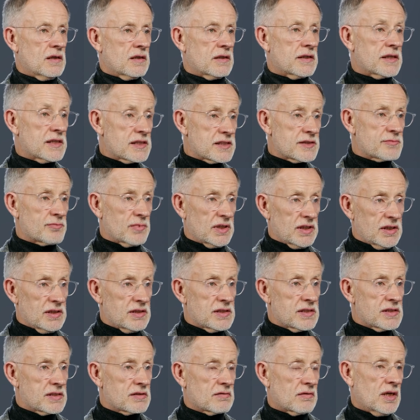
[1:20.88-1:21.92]
This
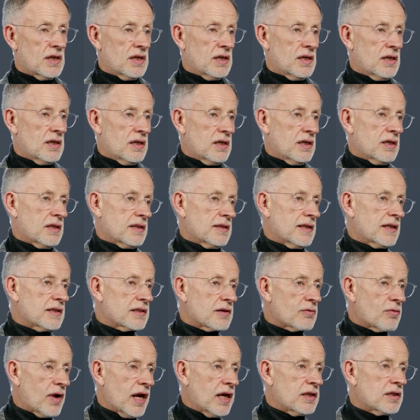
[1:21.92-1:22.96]
means that
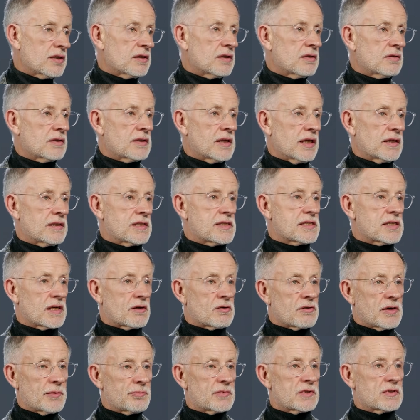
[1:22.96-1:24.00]
a radio that is
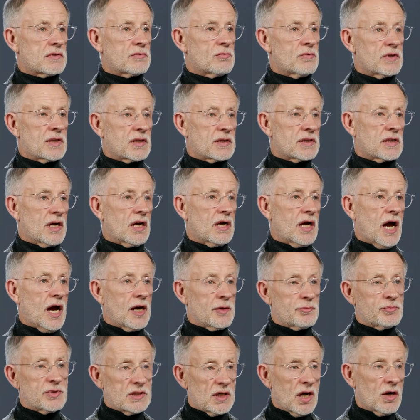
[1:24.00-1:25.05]
equipped with
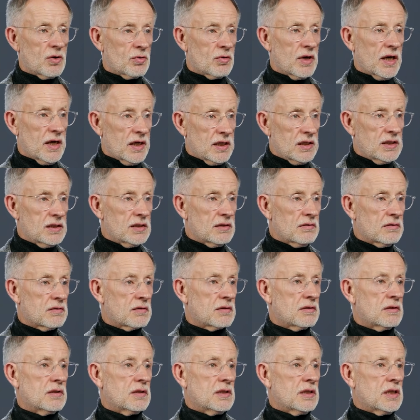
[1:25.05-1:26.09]
IPOA
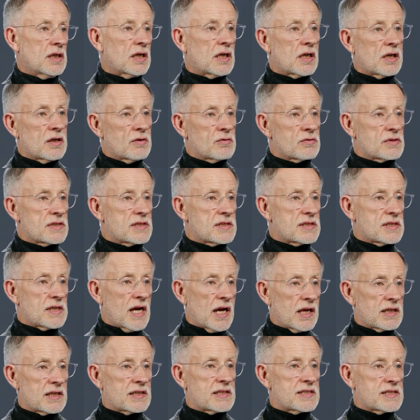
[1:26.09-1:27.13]
includes
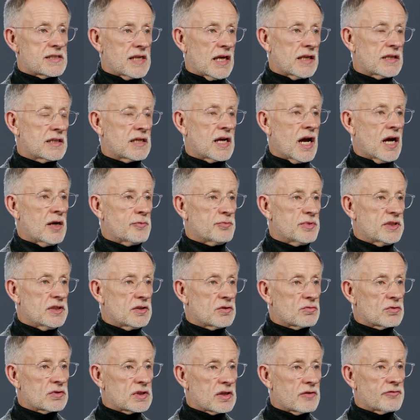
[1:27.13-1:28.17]
standard static IP
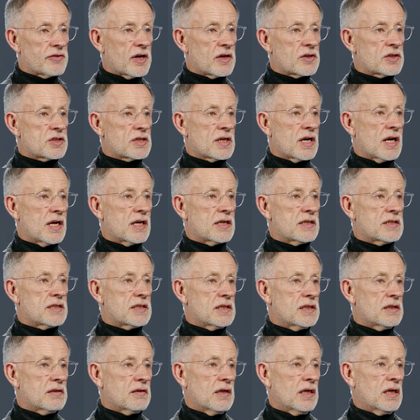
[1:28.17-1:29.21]
router
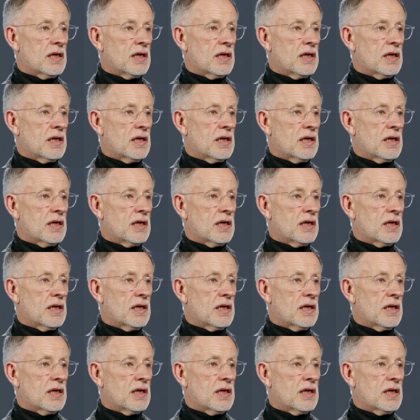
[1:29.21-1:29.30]
functionality